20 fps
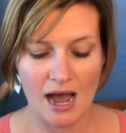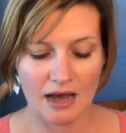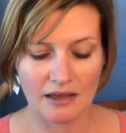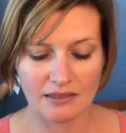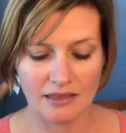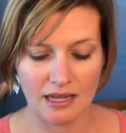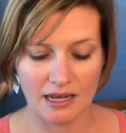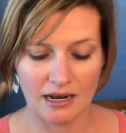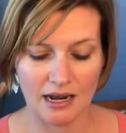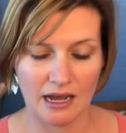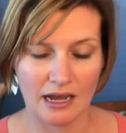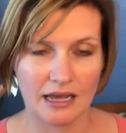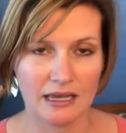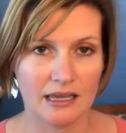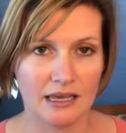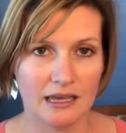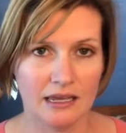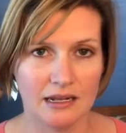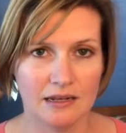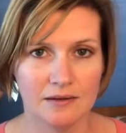then I
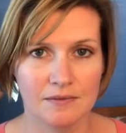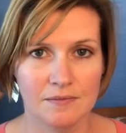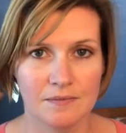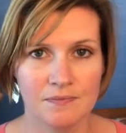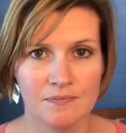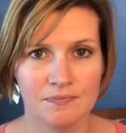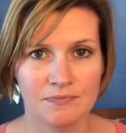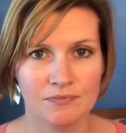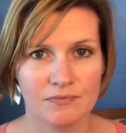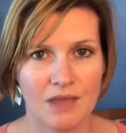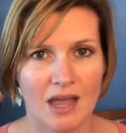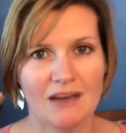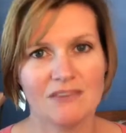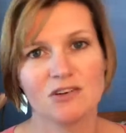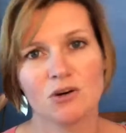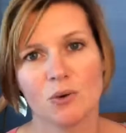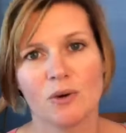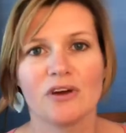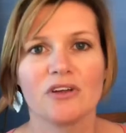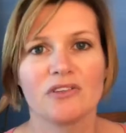can have
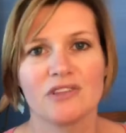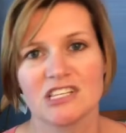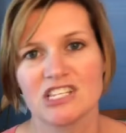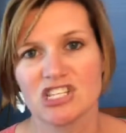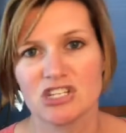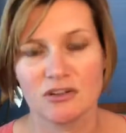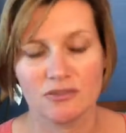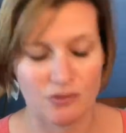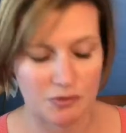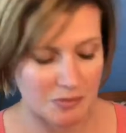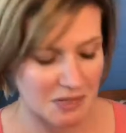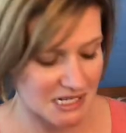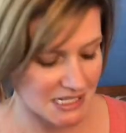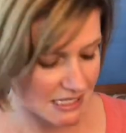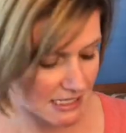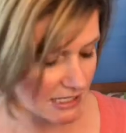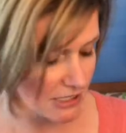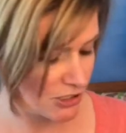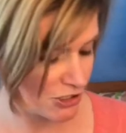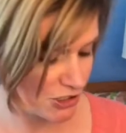an oil that's good for my
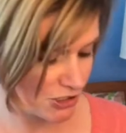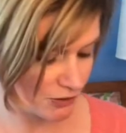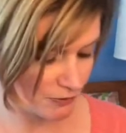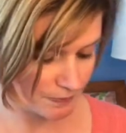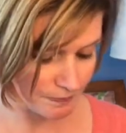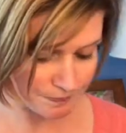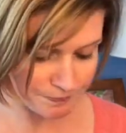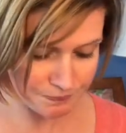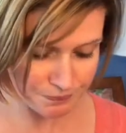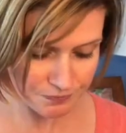skin too.